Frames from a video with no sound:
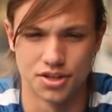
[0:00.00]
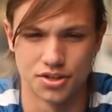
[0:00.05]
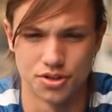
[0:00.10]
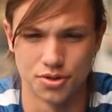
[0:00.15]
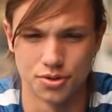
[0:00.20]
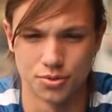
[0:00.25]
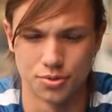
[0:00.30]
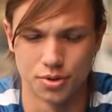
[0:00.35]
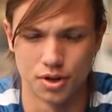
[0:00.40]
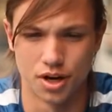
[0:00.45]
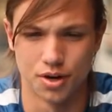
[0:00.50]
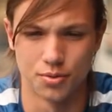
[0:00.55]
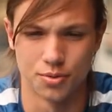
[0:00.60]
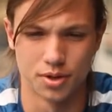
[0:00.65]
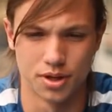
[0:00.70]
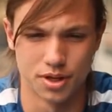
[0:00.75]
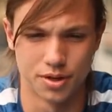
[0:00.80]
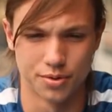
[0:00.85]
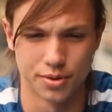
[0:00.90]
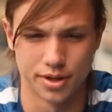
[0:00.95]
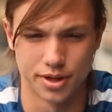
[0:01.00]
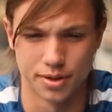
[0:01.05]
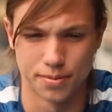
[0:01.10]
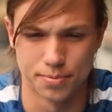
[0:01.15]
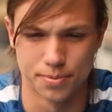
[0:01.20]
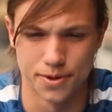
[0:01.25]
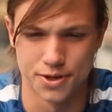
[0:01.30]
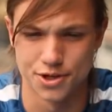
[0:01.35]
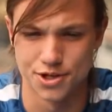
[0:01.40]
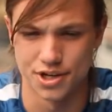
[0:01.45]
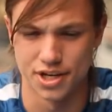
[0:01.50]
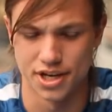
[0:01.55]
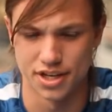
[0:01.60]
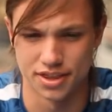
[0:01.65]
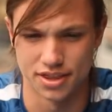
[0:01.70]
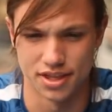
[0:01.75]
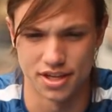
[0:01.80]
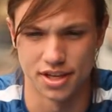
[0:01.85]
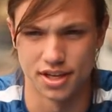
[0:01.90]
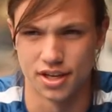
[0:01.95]
really, really
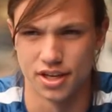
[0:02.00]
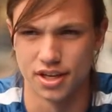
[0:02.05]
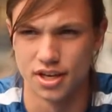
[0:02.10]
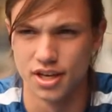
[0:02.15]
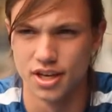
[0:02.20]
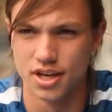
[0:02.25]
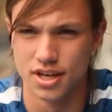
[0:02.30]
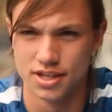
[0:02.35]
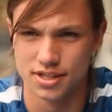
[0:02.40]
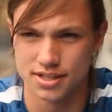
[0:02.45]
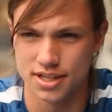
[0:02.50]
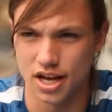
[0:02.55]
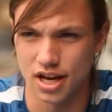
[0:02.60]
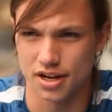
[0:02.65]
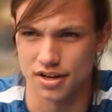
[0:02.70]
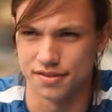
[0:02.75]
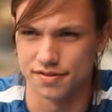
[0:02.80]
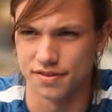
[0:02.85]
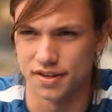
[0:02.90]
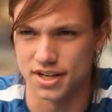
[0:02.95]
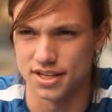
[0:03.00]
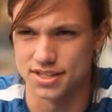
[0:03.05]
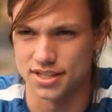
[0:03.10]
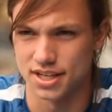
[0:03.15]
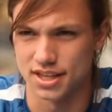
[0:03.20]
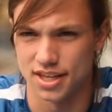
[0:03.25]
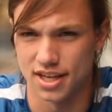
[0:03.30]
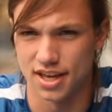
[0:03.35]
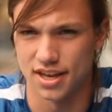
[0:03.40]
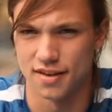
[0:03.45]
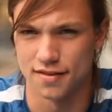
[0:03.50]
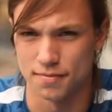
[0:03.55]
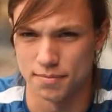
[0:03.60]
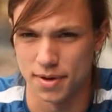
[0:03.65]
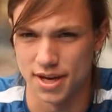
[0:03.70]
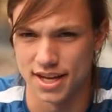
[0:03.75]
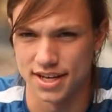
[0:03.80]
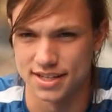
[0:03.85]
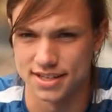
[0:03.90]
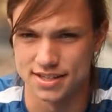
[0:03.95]
appreciate the sacrifice that they have
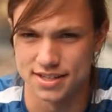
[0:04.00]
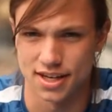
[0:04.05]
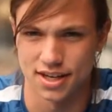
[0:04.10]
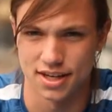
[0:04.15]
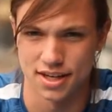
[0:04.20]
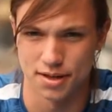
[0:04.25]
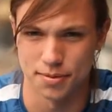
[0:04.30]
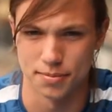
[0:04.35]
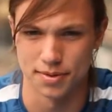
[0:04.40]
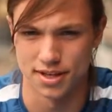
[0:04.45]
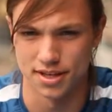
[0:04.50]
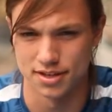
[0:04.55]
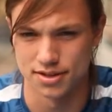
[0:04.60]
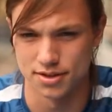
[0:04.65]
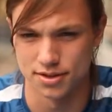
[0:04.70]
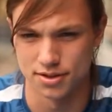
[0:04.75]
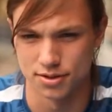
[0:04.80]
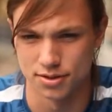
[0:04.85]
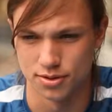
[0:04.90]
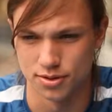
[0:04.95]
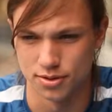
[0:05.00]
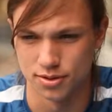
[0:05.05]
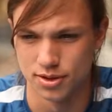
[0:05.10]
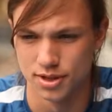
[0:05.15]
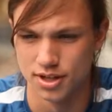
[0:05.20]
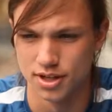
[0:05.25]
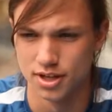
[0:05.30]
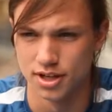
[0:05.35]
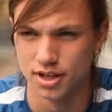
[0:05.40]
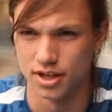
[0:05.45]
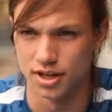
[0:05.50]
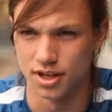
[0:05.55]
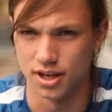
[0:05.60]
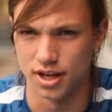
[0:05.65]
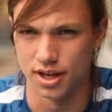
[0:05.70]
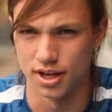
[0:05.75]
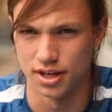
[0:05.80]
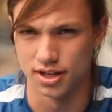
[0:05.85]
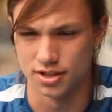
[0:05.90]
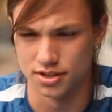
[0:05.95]
made sending me to
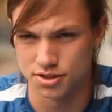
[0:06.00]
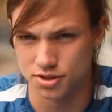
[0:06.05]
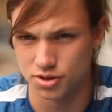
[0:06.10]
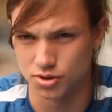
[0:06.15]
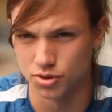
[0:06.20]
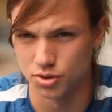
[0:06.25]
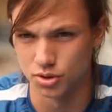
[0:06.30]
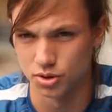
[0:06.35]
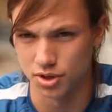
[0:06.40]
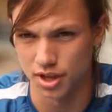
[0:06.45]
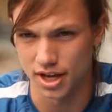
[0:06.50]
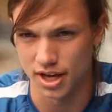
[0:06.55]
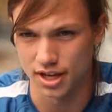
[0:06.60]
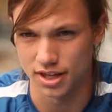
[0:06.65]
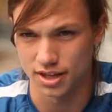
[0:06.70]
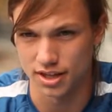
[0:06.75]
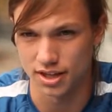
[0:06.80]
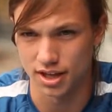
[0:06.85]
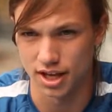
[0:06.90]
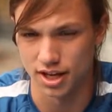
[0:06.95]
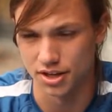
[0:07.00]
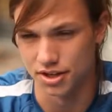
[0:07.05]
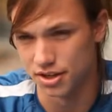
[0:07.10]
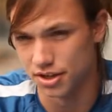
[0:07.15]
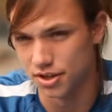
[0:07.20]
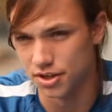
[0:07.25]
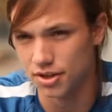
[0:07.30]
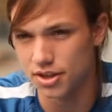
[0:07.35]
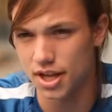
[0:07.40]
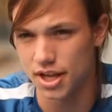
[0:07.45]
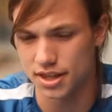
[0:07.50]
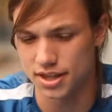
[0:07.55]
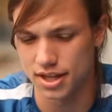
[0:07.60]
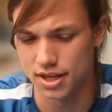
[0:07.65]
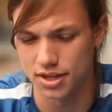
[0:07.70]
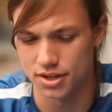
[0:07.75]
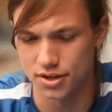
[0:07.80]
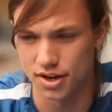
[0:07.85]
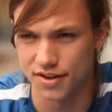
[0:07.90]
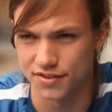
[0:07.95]
a school that
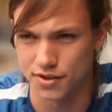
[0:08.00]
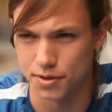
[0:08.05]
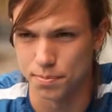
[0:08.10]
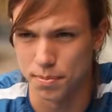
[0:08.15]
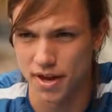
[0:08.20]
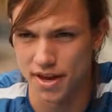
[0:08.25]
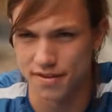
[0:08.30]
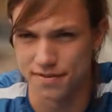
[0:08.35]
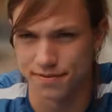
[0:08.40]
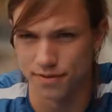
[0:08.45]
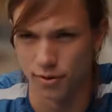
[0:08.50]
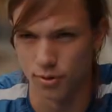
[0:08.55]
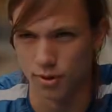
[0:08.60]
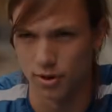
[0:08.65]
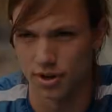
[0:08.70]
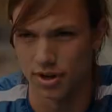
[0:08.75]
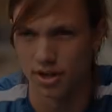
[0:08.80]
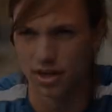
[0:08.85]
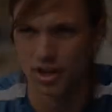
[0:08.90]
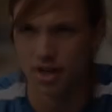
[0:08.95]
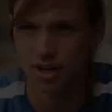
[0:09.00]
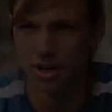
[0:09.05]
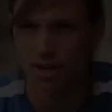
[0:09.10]
they do have to pay for.